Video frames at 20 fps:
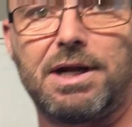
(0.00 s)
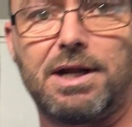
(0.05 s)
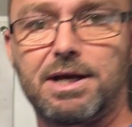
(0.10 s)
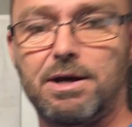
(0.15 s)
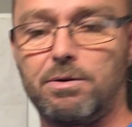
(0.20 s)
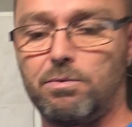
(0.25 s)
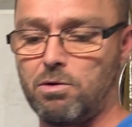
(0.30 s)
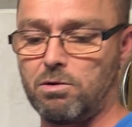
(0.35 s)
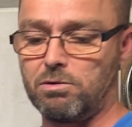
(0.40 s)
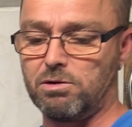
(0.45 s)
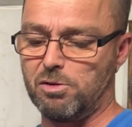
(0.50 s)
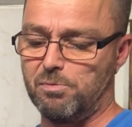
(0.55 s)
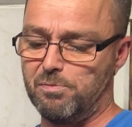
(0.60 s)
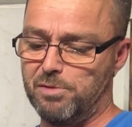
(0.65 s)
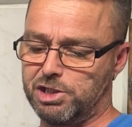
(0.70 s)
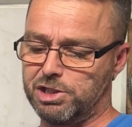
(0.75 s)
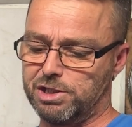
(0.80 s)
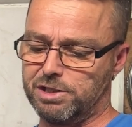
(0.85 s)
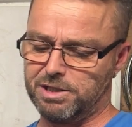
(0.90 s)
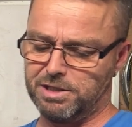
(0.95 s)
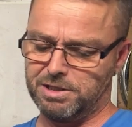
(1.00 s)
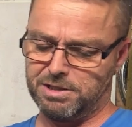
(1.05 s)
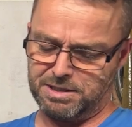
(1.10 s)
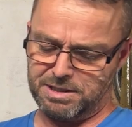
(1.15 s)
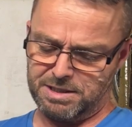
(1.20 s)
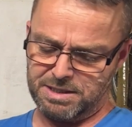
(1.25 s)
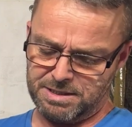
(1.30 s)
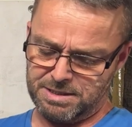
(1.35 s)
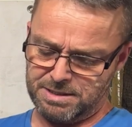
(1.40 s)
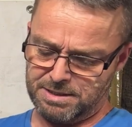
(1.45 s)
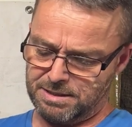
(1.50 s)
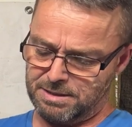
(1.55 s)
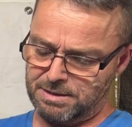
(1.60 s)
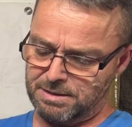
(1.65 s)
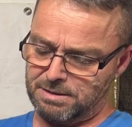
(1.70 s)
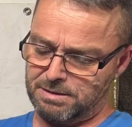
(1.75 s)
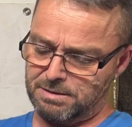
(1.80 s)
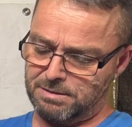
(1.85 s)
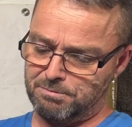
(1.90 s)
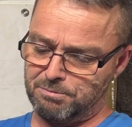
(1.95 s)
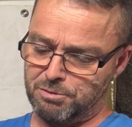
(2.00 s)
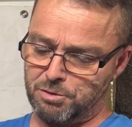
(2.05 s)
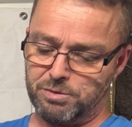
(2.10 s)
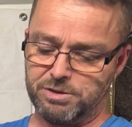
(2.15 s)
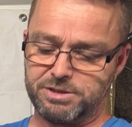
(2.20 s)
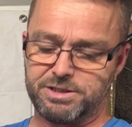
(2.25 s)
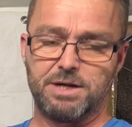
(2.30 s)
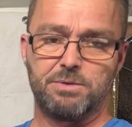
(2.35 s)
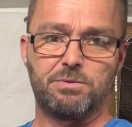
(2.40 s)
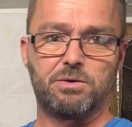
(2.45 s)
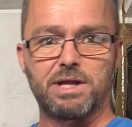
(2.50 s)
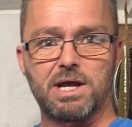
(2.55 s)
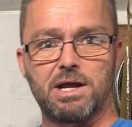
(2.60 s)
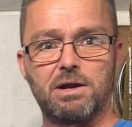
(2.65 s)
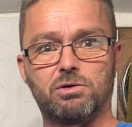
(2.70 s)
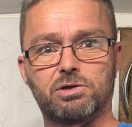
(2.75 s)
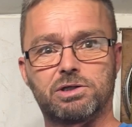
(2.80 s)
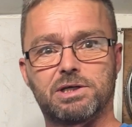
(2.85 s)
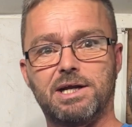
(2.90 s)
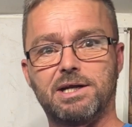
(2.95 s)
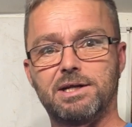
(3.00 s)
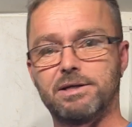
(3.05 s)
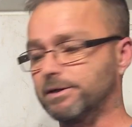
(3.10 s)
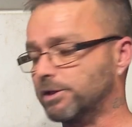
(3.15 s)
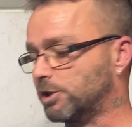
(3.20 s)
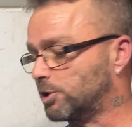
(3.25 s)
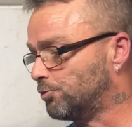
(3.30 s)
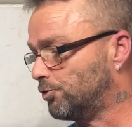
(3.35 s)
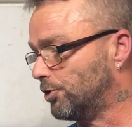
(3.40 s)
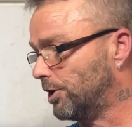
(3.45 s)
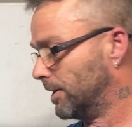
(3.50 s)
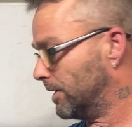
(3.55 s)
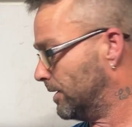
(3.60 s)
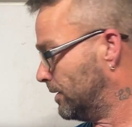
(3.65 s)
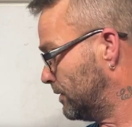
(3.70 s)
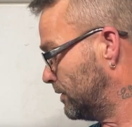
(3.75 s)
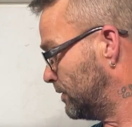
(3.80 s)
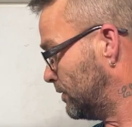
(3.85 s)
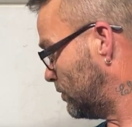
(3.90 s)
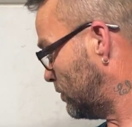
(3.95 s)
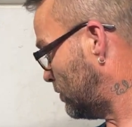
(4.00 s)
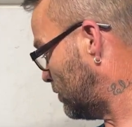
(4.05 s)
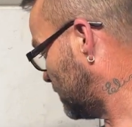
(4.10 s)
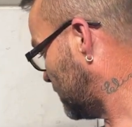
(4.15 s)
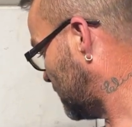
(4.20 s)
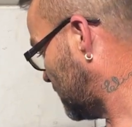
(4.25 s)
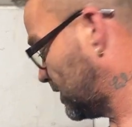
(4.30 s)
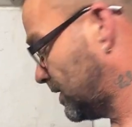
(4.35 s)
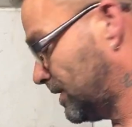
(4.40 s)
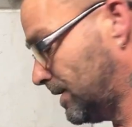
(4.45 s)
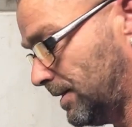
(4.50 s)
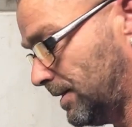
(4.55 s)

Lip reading: I get one commissioned. But we'll see what that looks like in the spring on that.